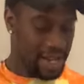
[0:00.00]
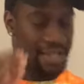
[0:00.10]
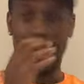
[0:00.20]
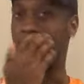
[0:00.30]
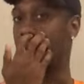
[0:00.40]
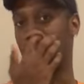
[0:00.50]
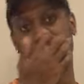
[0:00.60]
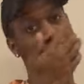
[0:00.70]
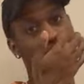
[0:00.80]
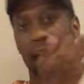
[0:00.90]
Y'all,
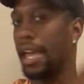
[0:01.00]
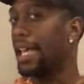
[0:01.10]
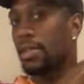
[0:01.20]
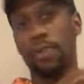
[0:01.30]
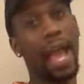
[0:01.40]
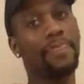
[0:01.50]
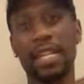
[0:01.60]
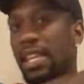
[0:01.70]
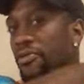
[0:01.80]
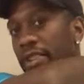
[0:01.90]
his rap
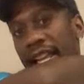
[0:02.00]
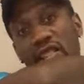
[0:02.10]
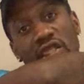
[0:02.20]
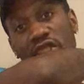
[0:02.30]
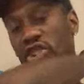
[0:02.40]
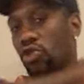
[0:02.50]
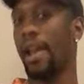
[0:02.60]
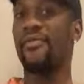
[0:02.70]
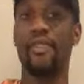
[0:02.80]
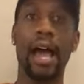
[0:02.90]
delivery is just
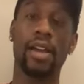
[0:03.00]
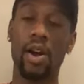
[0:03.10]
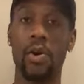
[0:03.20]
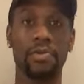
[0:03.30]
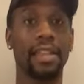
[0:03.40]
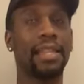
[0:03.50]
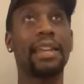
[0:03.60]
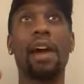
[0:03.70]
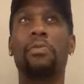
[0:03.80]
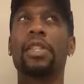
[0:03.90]
straight fire on this,
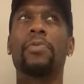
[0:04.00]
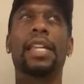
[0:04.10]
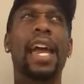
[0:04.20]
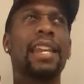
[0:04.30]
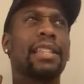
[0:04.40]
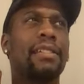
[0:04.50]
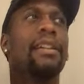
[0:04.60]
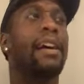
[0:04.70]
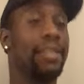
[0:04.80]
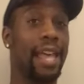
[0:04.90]
and I really, really gotta
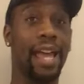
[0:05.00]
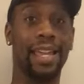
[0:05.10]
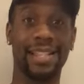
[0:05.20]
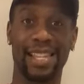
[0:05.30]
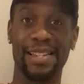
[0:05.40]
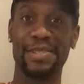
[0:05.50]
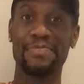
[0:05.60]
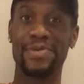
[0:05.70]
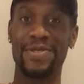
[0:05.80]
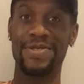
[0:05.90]
take you to the
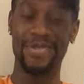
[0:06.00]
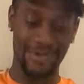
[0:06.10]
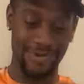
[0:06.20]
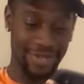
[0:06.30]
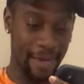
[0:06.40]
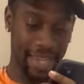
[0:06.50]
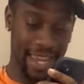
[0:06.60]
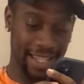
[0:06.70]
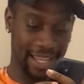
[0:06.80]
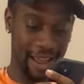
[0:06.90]
moon. Let me get
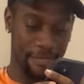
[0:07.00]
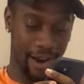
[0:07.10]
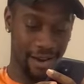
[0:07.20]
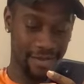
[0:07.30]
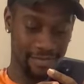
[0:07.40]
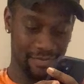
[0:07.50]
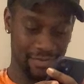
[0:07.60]
into that part.